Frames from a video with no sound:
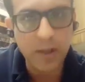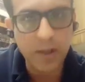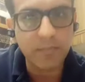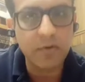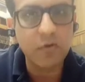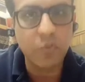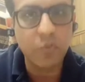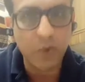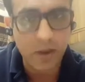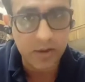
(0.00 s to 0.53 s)

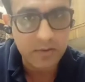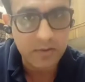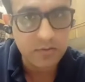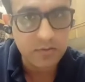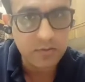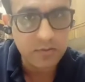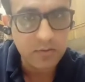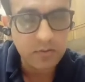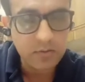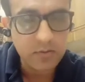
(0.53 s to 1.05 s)
happened when,
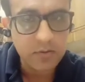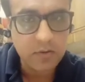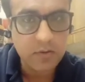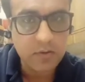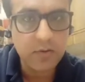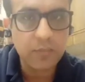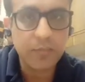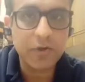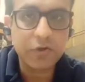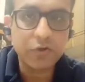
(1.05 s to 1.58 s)

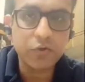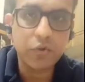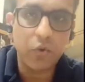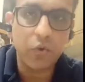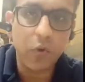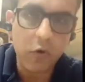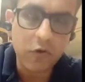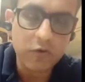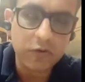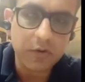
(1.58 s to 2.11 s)
but you
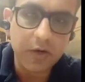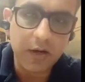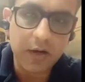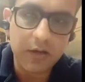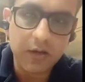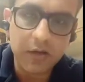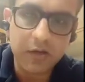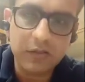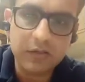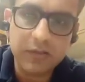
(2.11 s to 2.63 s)
also
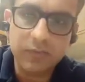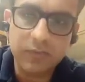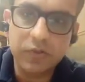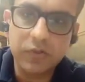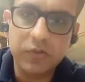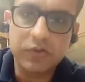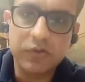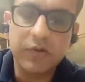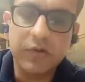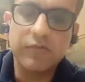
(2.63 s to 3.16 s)
get the
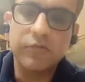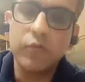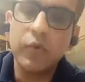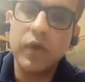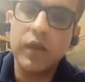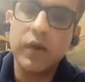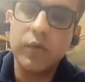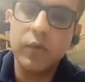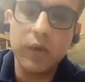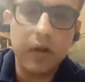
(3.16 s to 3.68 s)
conceptual stuff
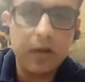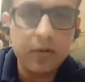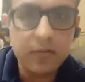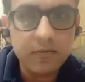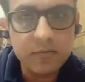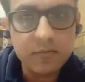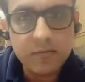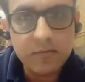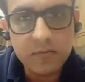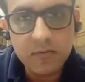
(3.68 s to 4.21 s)
very well.
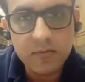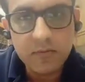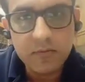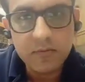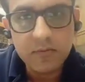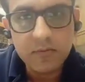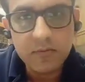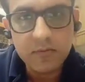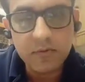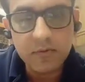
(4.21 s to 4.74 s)

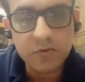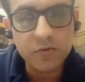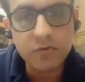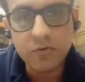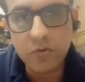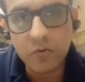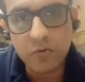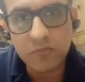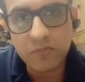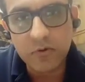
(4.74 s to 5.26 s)
That you
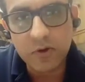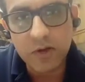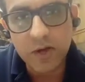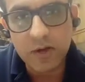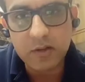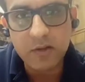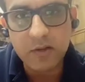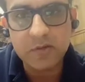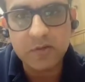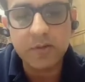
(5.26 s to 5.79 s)
don't
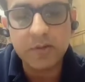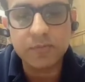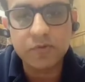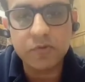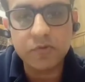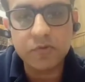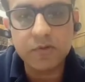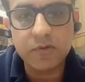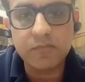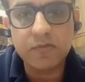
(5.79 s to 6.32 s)
forget the
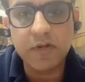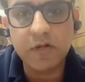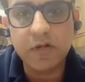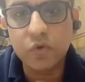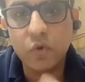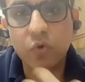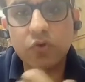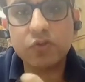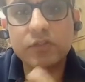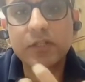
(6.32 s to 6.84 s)
conceptual stuff, that
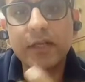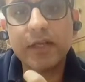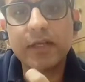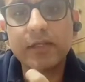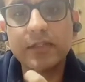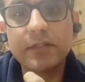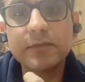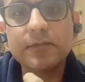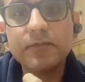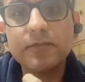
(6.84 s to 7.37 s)
those things